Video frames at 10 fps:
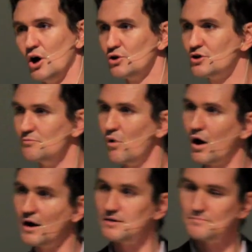I look at
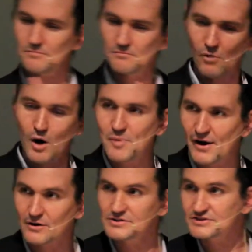my my
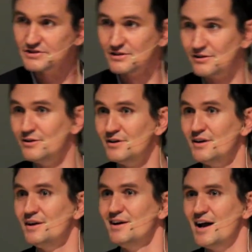parents
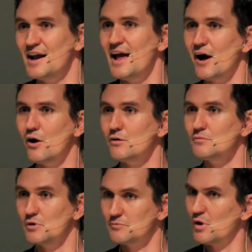and
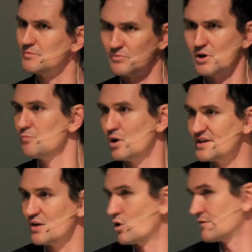how my, you know,
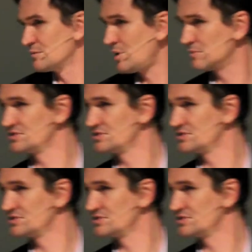my dad worked for